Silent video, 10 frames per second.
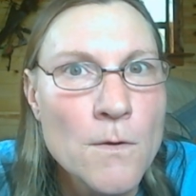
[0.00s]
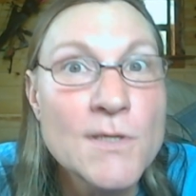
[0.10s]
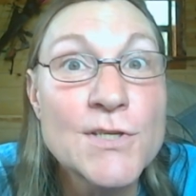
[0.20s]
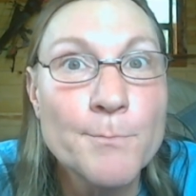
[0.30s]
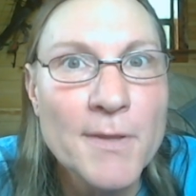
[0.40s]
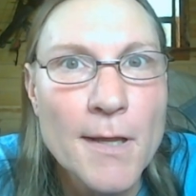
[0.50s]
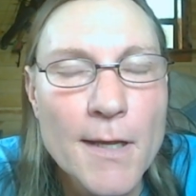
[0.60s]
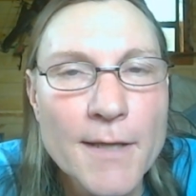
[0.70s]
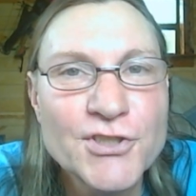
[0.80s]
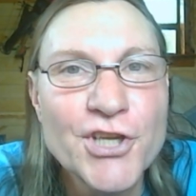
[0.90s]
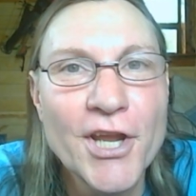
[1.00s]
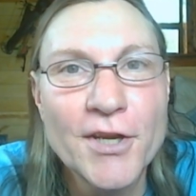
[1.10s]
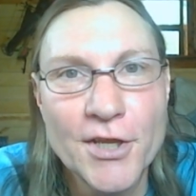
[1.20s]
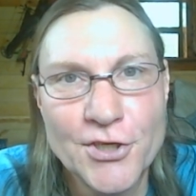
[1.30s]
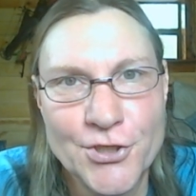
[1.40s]
Supply chain
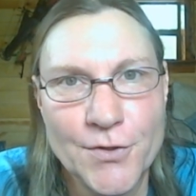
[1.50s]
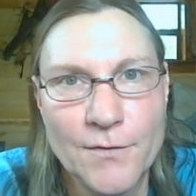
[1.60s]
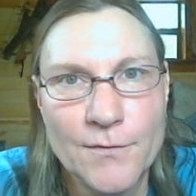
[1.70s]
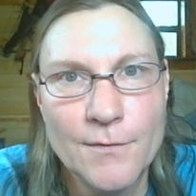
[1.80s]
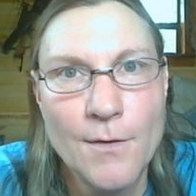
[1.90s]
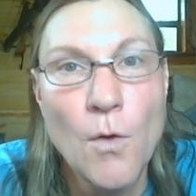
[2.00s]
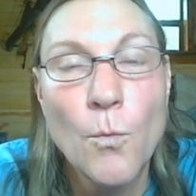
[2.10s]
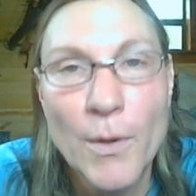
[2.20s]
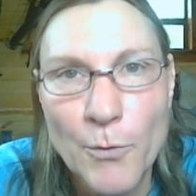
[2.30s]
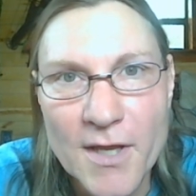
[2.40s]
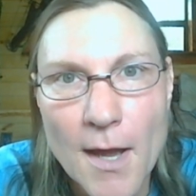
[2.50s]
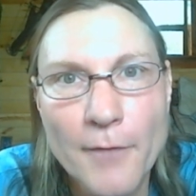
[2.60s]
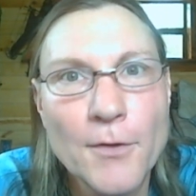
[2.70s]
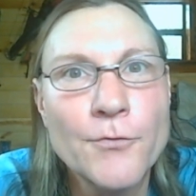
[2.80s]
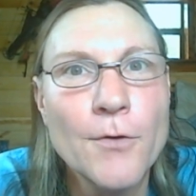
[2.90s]
issues. When we
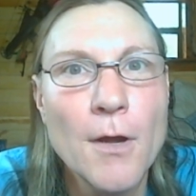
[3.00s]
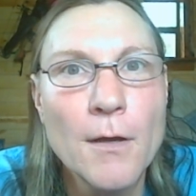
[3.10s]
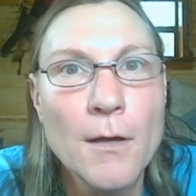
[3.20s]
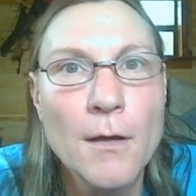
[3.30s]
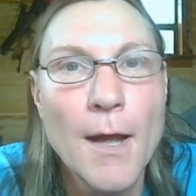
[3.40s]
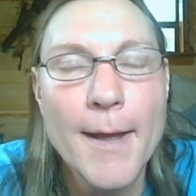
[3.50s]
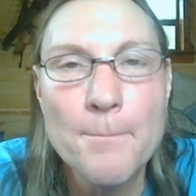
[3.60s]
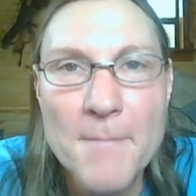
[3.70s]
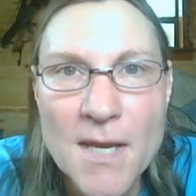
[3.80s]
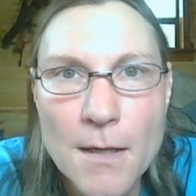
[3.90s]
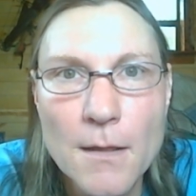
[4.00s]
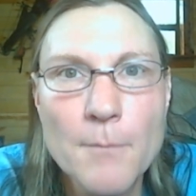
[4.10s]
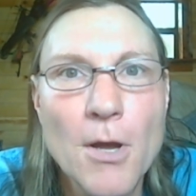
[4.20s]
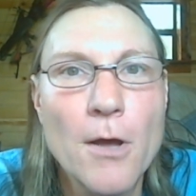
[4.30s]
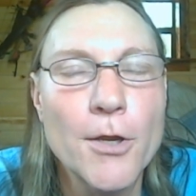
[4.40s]
got the truck, I immediately
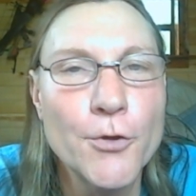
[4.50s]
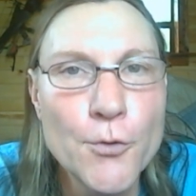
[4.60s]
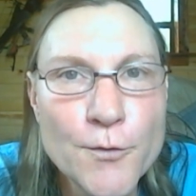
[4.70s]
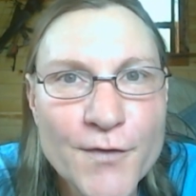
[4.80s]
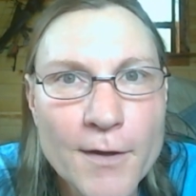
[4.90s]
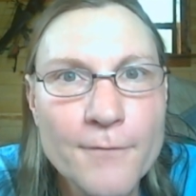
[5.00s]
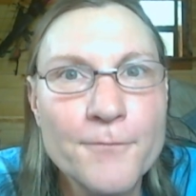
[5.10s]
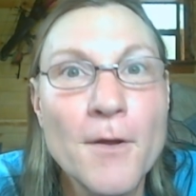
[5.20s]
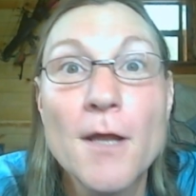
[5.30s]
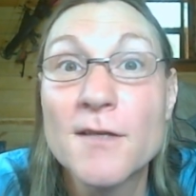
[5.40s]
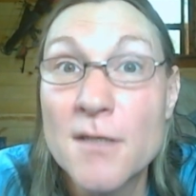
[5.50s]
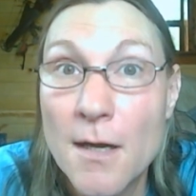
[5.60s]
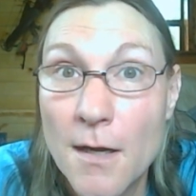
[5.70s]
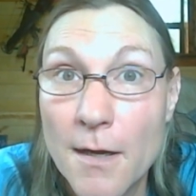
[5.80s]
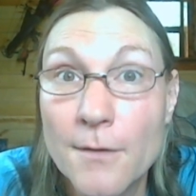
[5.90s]
bought a new set of
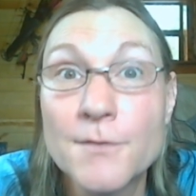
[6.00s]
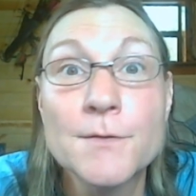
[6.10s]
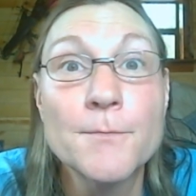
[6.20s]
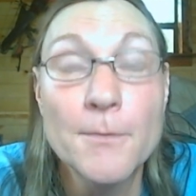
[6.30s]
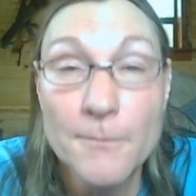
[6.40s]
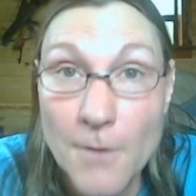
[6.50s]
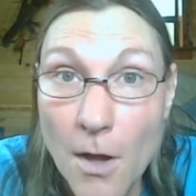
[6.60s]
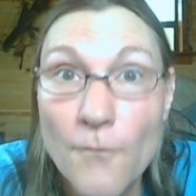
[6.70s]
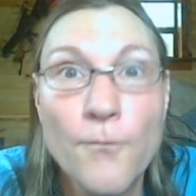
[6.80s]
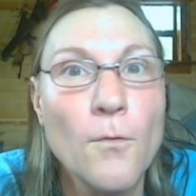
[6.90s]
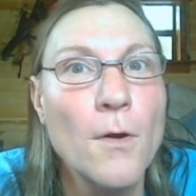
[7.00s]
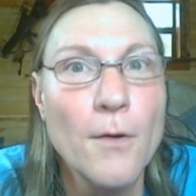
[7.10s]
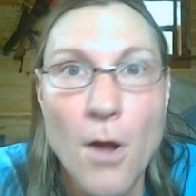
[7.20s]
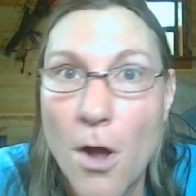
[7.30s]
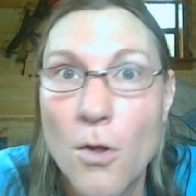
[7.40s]
tires for
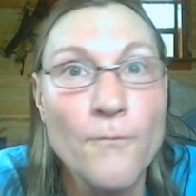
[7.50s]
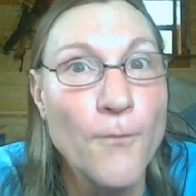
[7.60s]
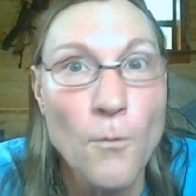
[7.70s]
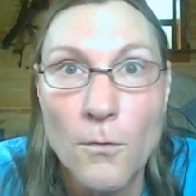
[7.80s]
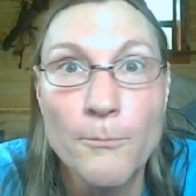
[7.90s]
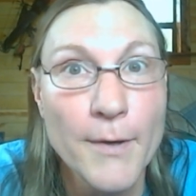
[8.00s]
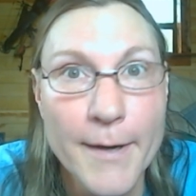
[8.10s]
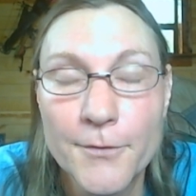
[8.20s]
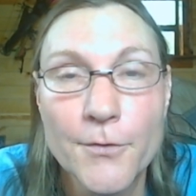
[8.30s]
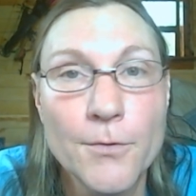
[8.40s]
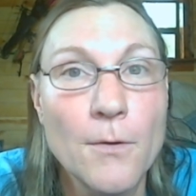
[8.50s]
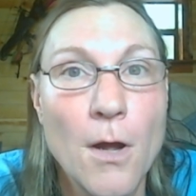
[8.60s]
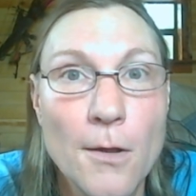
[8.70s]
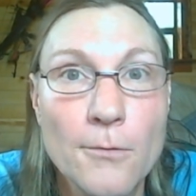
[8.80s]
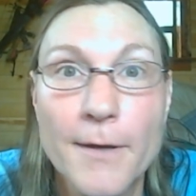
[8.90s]
all four brand new
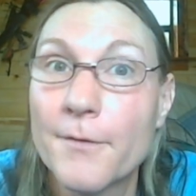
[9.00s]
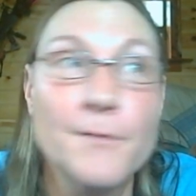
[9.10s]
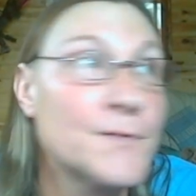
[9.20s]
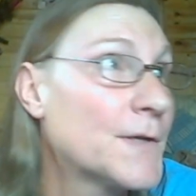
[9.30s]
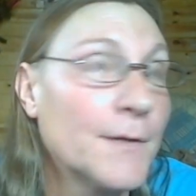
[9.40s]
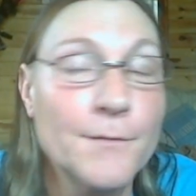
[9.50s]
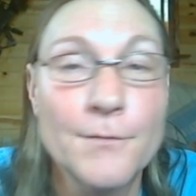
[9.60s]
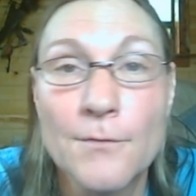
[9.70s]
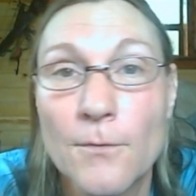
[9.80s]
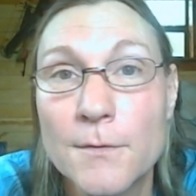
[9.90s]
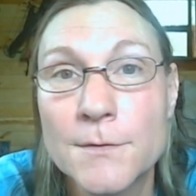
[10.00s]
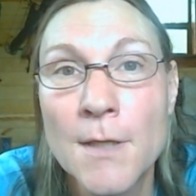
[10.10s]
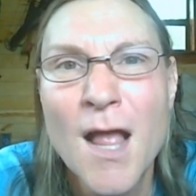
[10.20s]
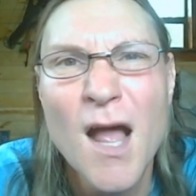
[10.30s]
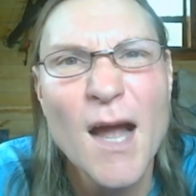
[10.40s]
all around there sitting in storage.
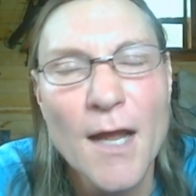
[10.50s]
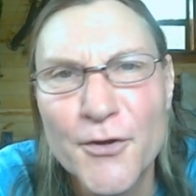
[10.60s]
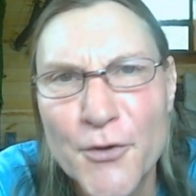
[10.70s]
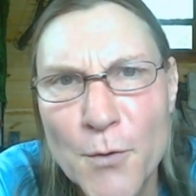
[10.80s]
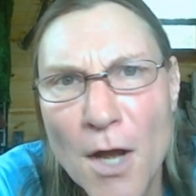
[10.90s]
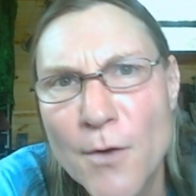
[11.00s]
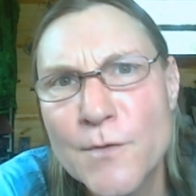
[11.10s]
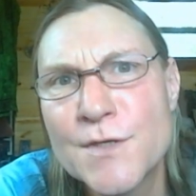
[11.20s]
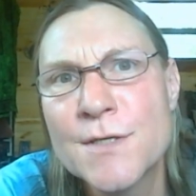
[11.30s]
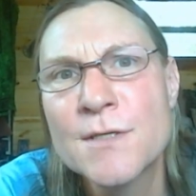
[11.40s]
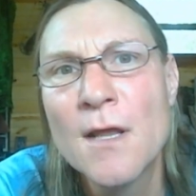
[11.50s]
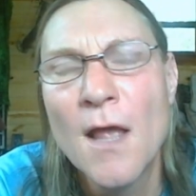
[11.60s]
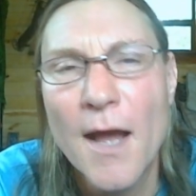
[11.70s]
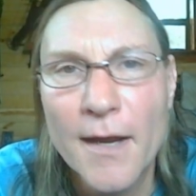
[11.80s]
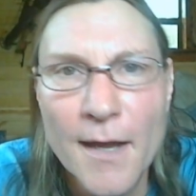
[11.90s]
I got new hoses.
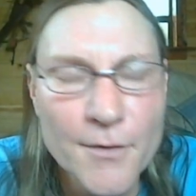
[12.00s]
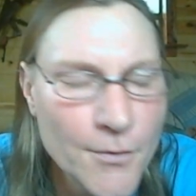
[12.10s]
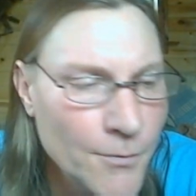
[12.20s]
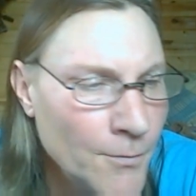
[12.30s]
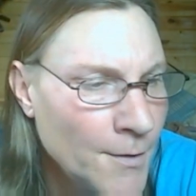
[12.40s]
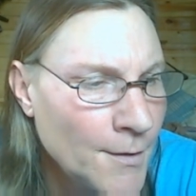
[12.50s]
I got new